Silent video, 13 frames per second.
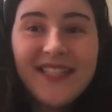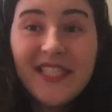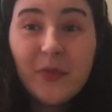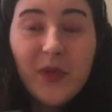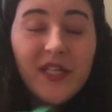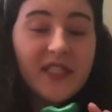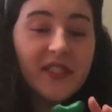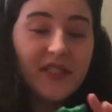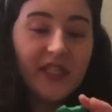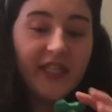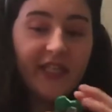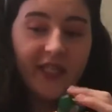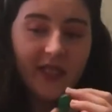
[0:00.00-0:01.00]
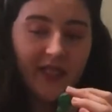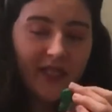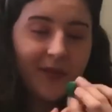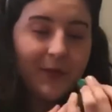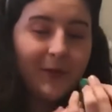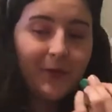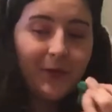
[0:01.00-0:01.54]
This one is
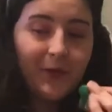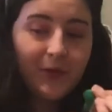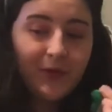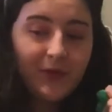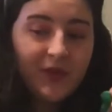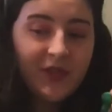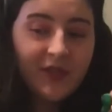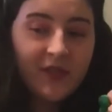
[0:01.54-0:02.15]
cute.